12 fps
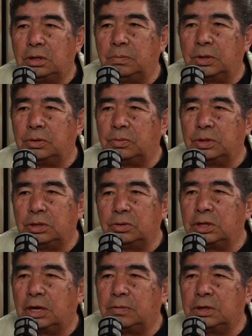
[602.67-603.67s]
but we don't
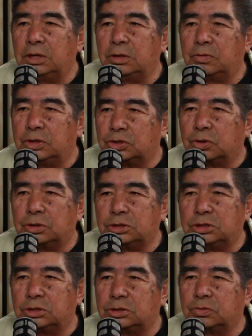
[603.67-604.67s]
have any
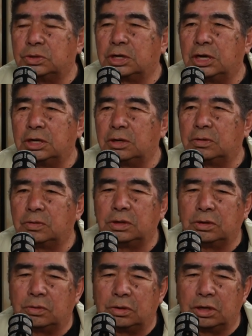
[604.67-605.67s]
resources. We kind we,
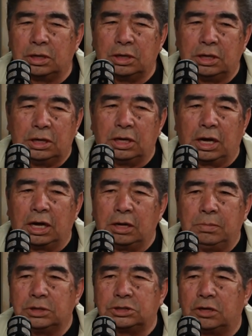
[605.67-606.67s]
I
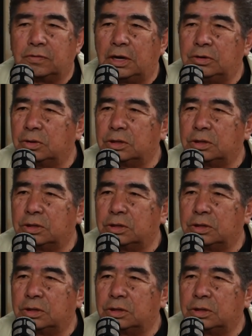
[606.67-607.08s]
myself cannot